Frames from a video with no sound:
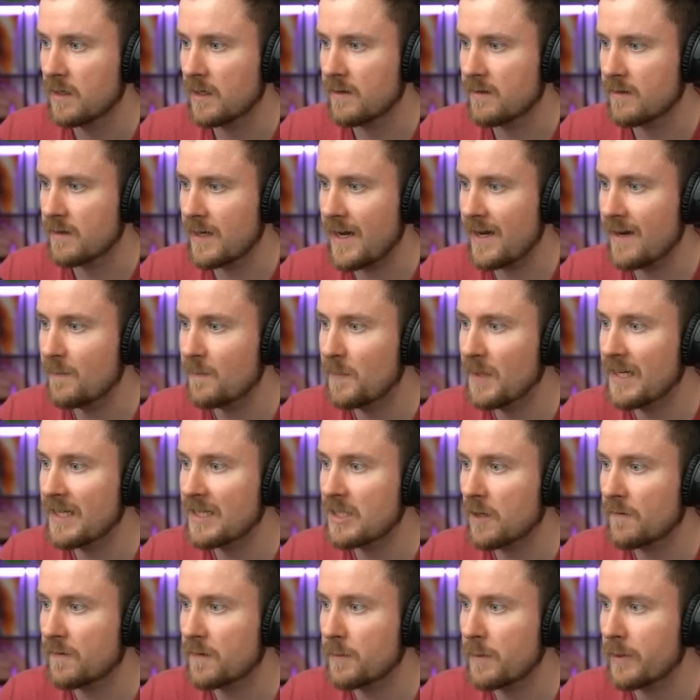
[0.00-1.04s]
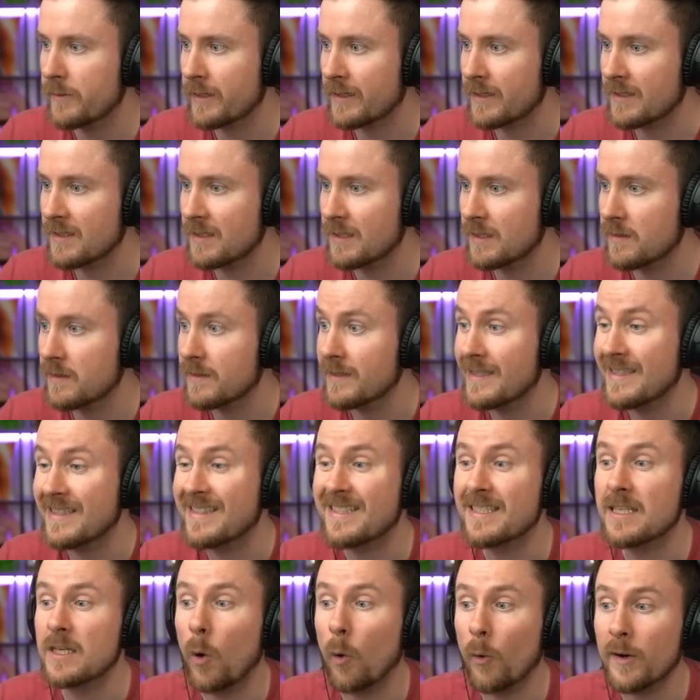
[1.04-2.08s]
And that ability of the baby dragon, is it,
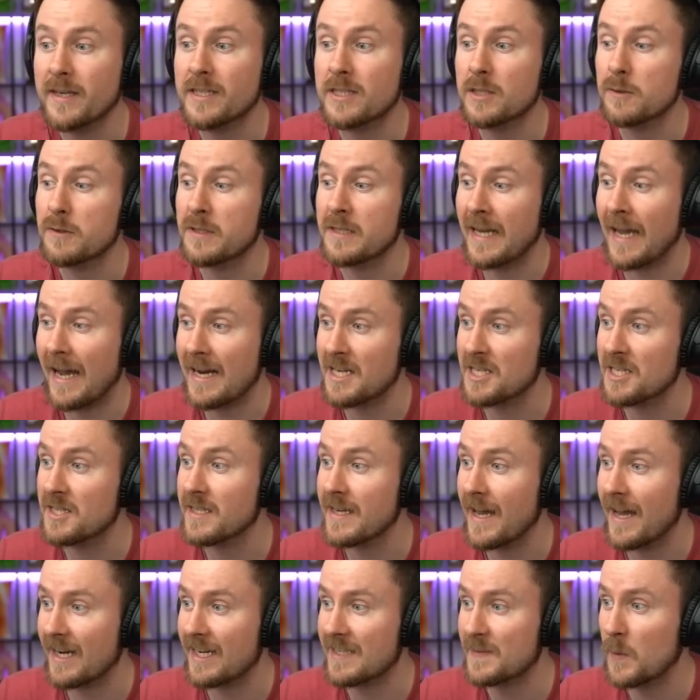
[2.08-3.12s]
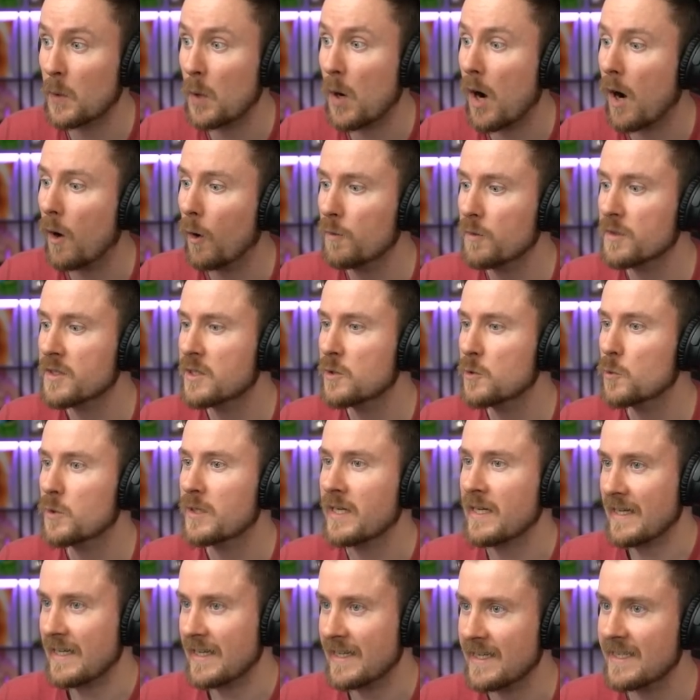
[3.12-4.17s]
it's going to catch the X-Bow. Are you
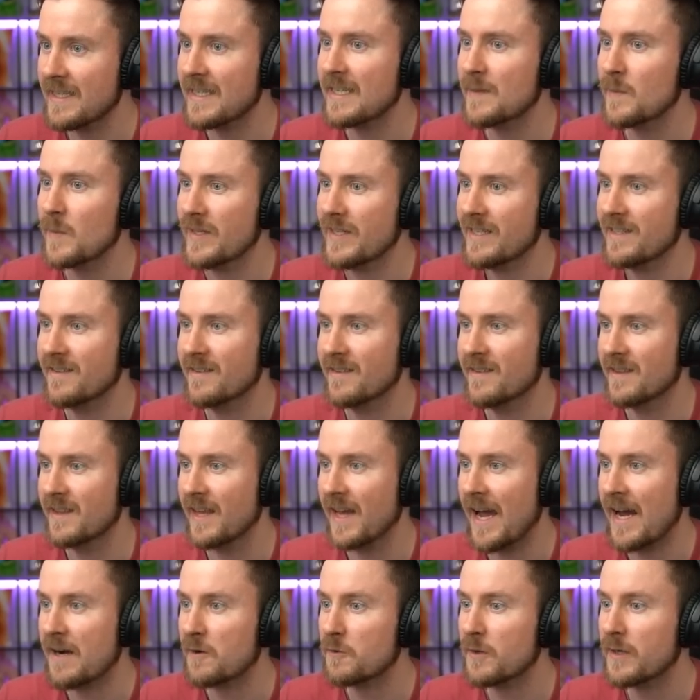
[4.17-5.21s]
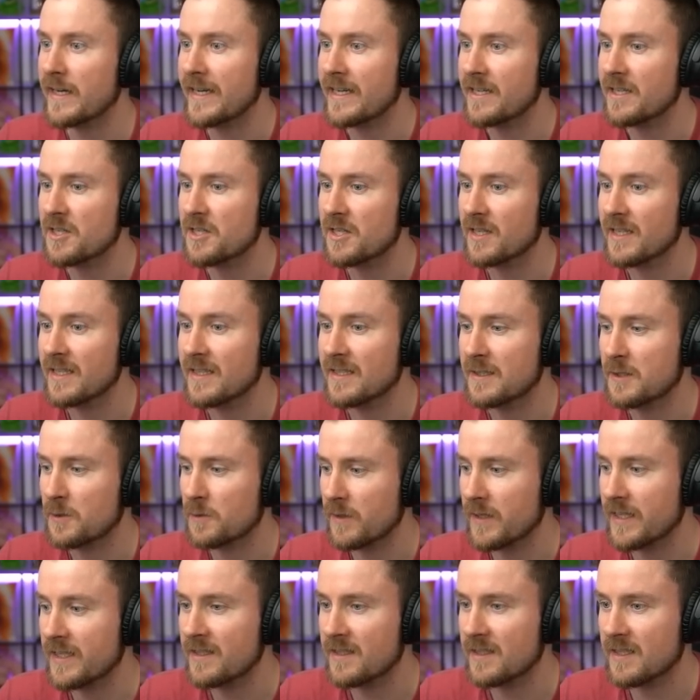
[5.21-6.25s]
kidding me? That range is
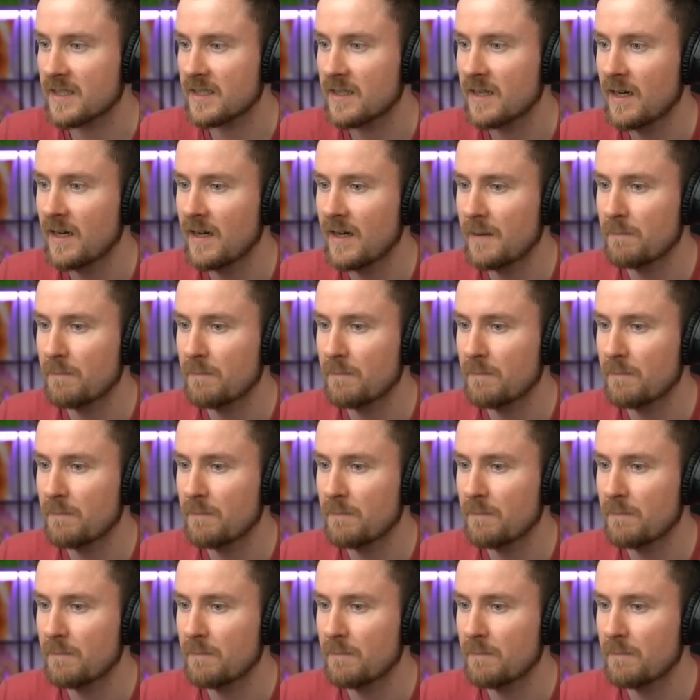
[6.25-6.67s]
crazy.